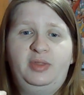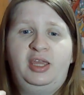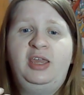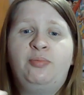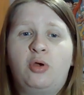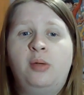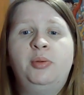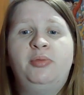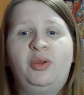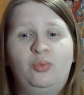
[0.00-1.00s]
he
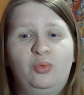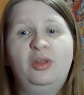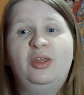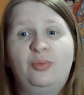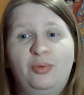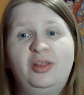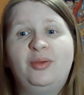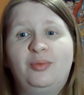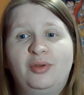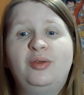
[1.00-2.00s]
probably really,
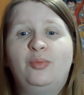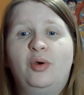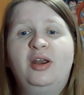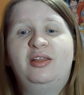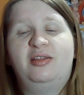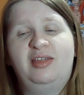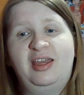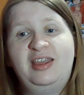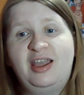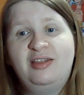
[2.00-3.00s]
really, really wanted to say
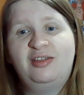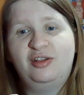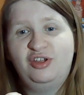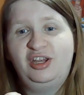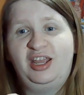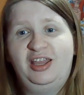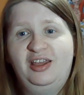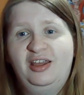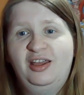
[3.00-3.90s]
yes to Jenny,